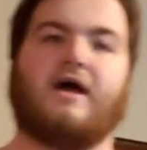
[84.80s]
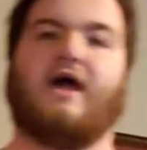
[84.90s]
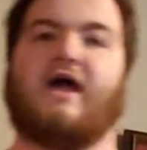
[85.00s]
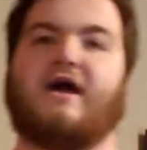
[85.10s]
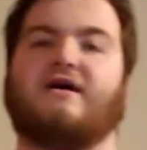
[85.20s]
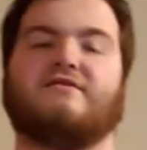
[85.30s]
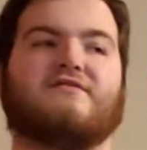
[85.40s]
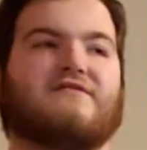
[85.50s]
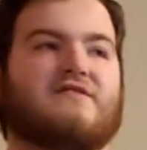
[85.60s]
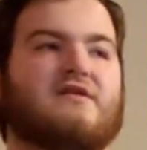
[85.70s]

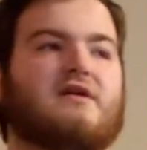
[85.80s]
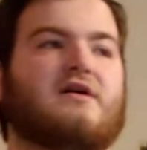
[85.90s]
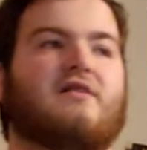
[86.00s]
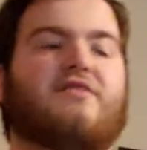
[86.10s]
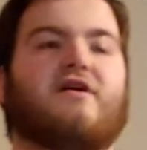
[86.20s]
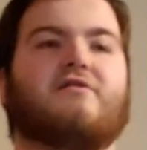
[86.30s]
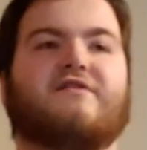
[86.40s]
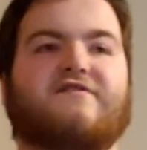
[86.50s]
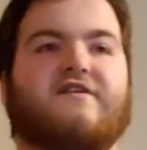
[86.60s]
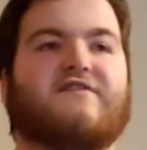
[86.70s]
And there
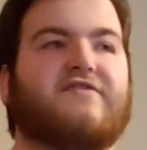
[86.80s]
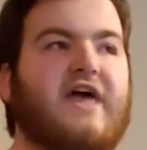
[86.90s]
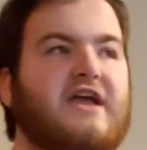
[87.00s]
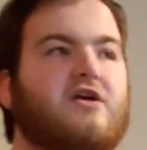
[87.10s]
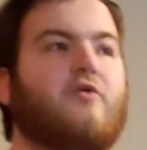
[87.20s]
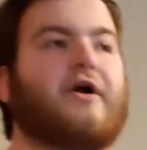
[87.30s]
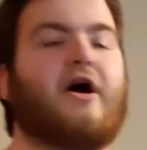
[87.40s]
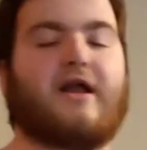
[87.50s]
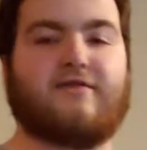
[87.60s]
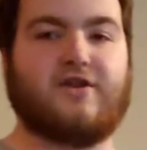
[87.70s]
is this thing going
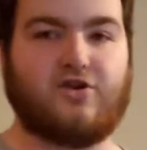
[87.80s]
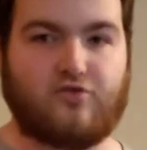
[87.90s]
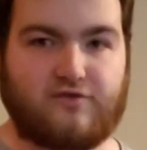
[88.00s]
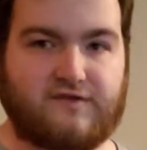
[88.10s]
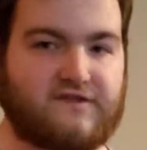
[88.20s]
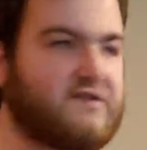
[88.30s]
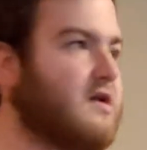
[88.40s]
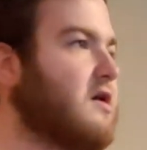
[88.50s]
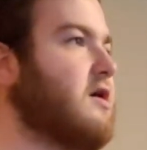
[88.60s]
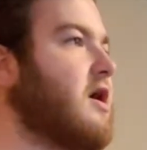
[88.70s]
on in the news
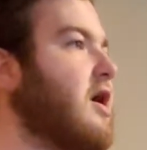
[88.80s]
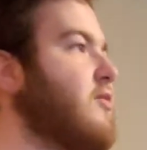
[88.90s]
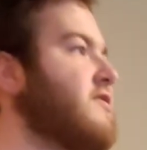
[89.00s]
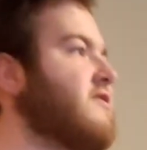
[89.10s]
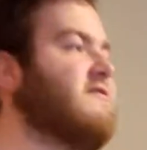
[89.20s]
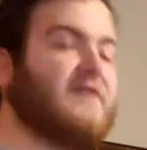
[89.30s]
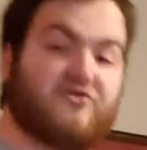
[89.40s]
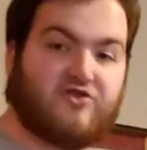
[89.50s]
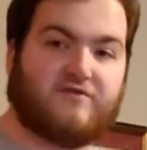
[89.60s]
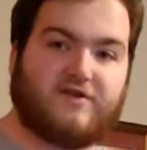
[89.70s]
within the
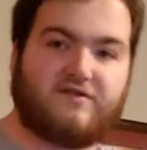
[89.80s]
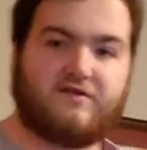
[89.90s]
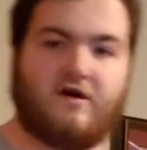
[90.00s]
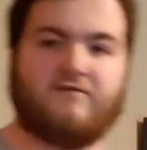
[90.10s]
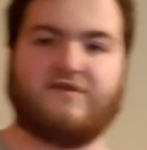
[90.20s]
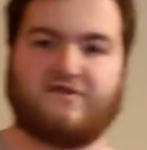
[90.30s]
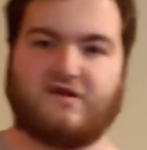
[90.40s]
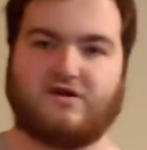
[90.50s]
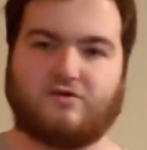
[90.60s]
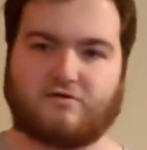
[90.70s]
fiction of this
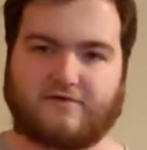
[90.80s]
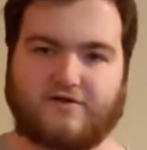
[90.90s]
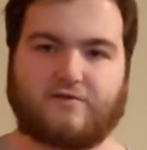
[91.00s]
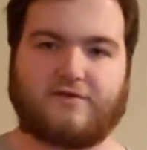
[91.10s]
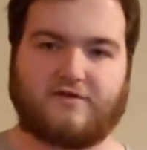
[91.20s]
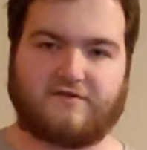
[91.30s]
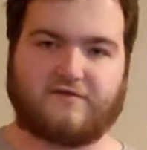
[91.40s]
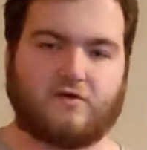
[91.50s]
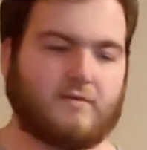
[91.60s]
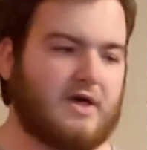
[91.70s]
universe, within this
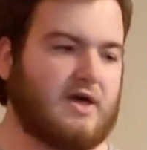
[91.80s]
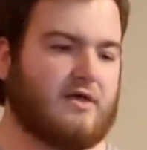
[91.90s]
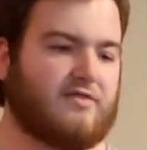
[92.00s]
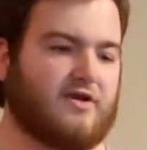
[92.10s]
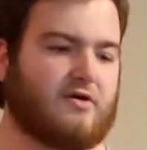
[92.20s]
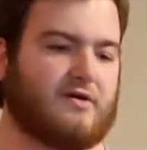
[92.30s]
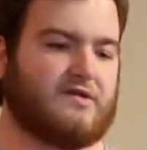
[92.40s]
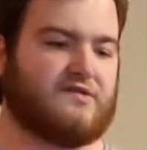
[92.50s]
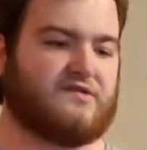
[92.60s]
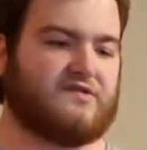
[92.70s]
film. There
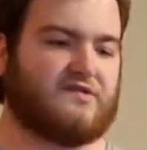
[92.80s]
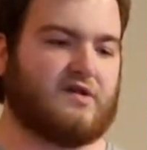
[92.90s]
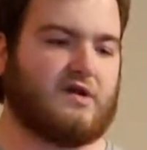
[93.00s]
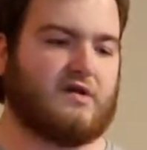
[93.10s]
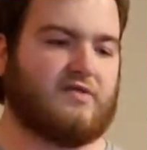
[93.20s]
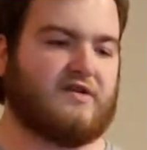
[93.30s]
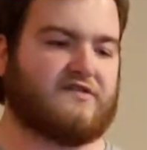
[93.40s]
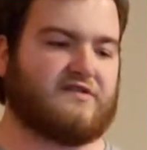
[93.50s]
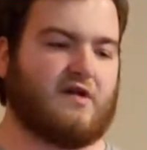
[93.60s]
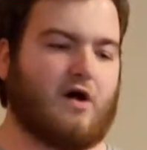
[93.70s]
is
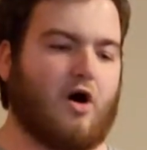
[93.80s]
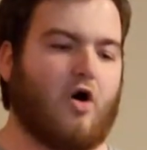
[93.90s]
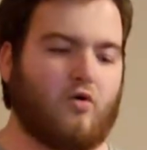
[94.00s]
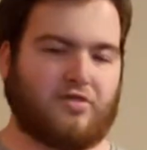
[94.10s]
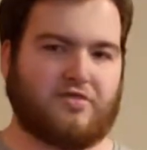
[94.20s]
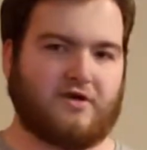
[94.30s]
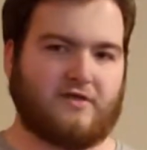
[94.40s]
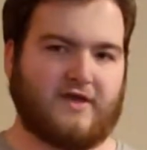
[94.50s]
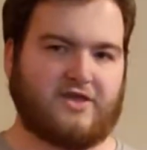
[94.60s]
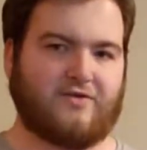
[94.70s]
this oath
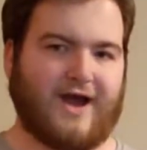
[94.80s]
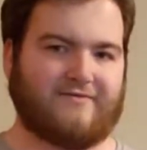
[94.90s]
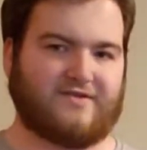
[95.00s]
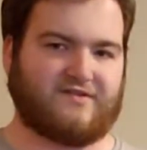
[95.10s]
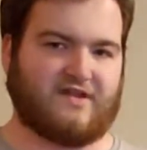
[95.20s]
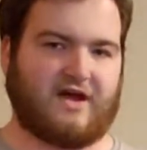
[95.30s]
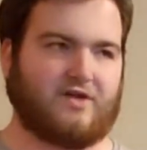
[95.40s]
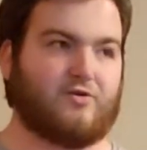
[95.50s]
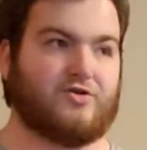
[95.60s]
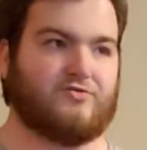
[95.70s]
that you have to
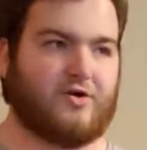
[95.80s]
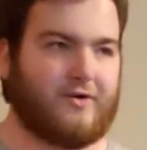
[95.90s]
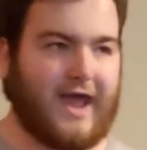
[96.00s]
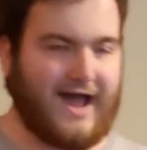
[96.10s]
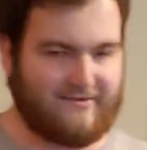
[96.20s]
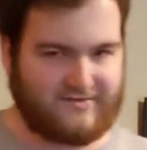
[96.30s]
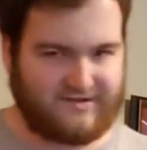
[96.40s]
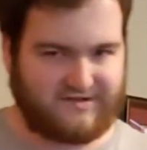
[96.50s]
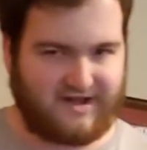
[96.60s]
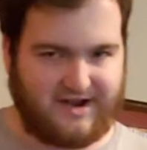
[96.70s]
sign, where you don't have
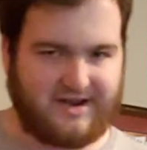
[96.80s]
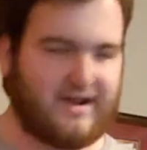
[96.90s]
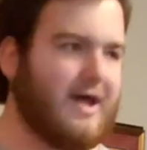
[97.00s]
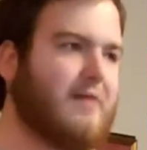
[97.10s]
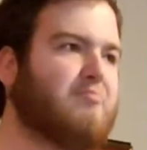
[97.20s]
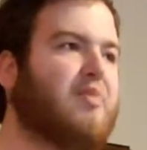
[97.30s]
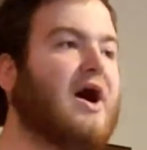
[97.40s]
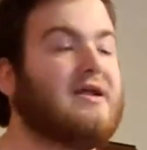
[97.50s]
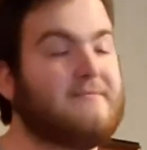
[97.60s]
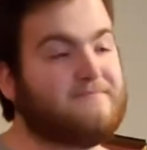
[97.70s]
to sign it,
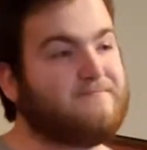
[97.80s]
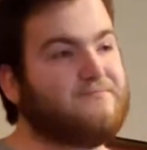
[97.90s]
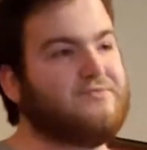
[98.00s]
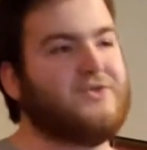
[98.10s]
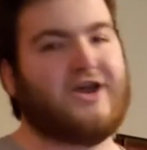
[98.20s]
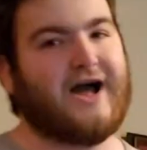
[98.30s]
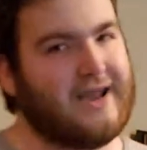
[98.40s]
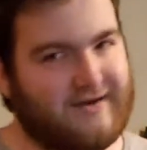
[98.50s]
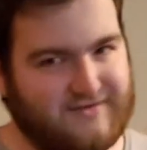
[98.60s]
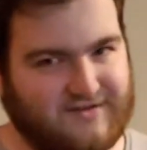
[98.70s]
but you kind
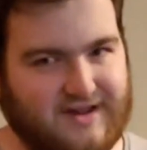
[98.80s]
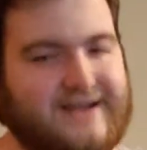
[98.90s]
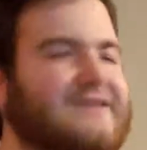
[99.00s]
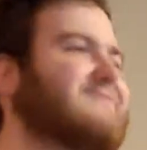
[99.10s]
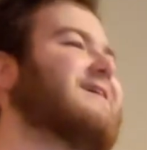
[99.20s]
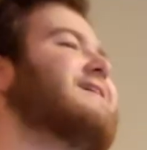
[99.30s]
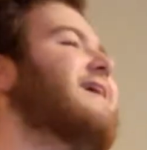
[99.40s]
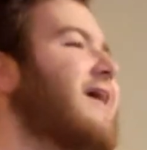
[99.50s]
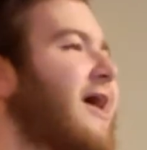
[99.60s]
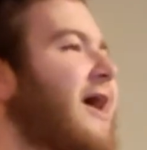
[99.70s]
of have to sign it, right?